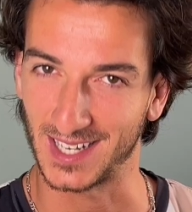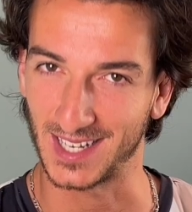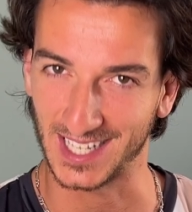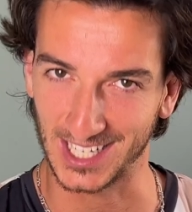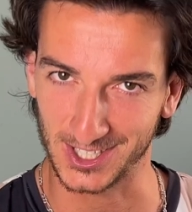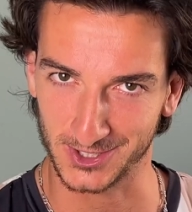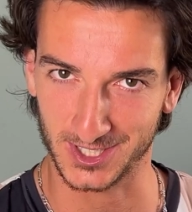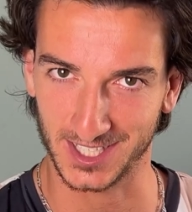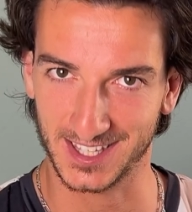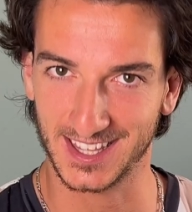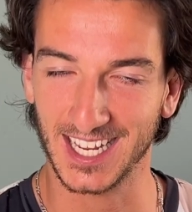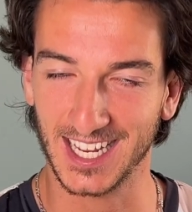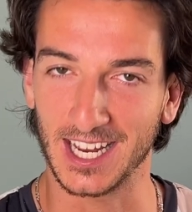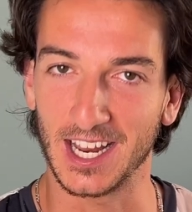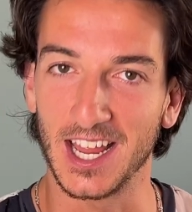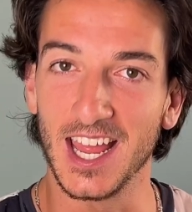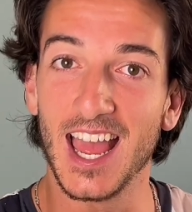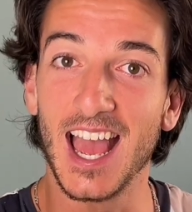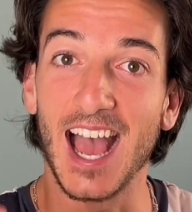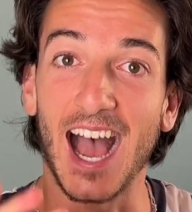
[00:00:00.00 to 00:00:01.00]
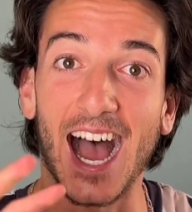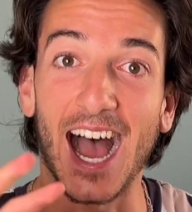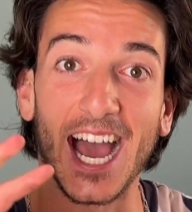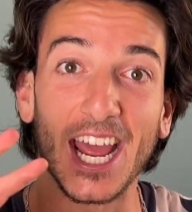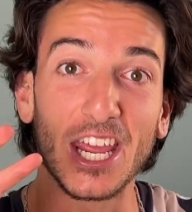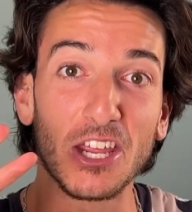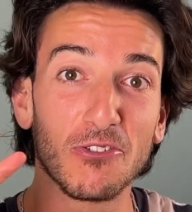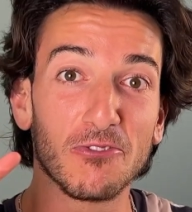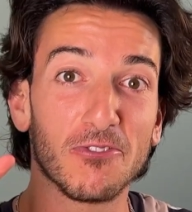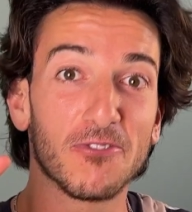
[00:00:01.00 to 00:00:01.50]
But here's the thing, how
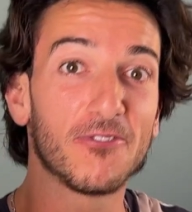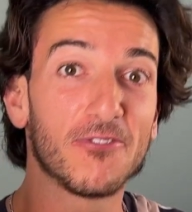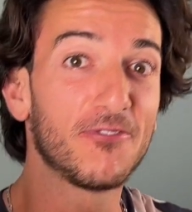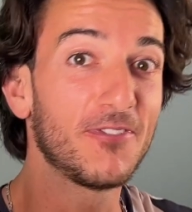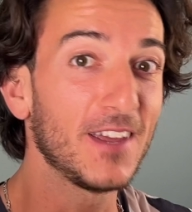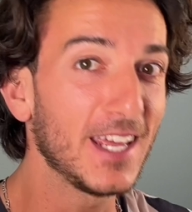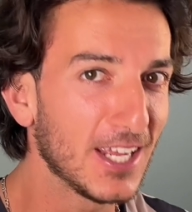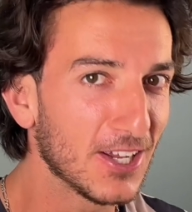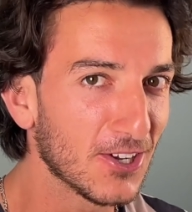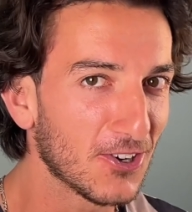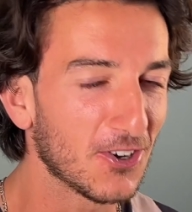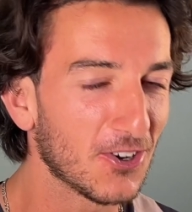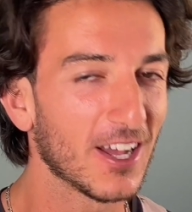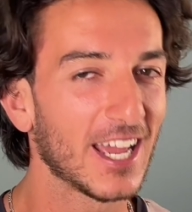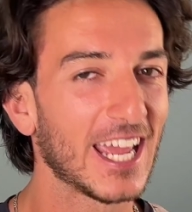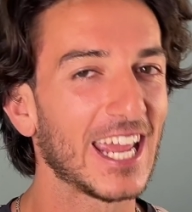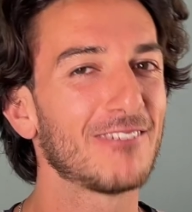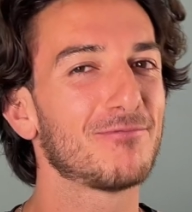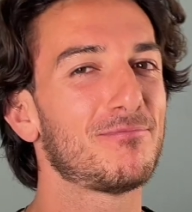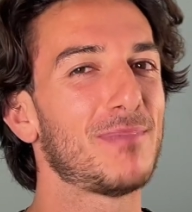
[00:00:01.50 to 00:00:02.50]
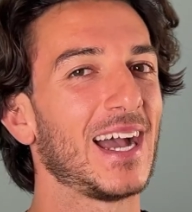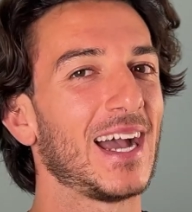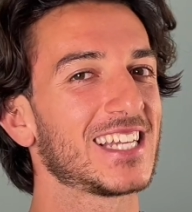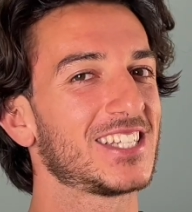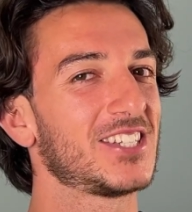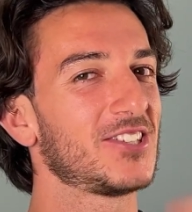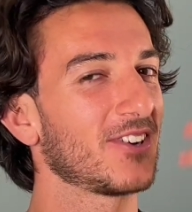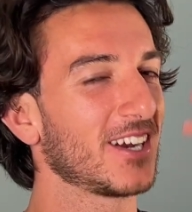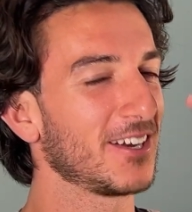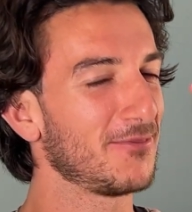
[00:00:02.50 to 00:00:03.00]
you feel
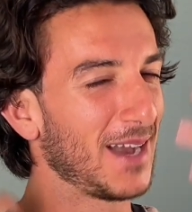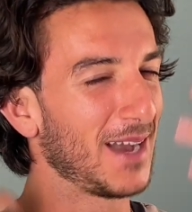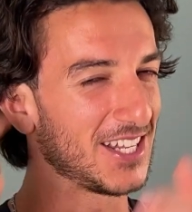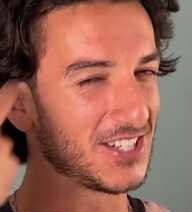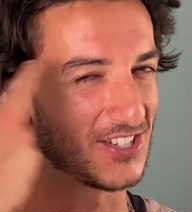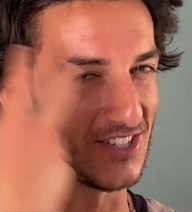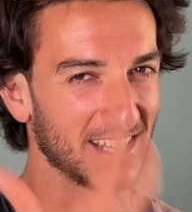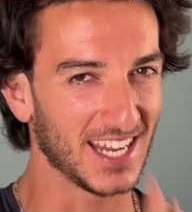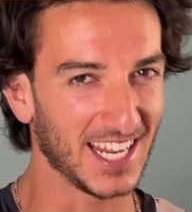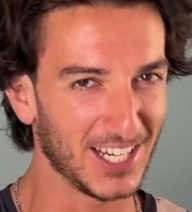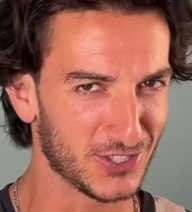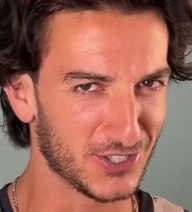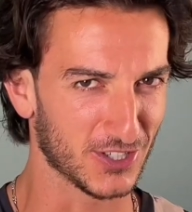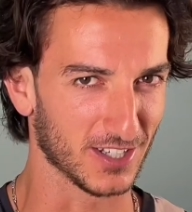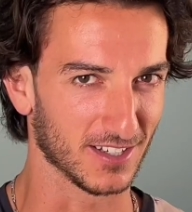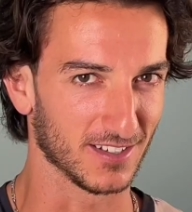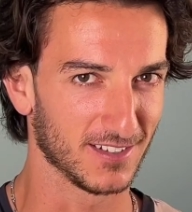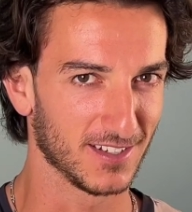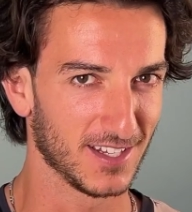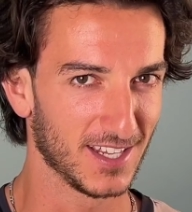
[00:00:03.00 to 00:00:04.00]
impacts your imagination.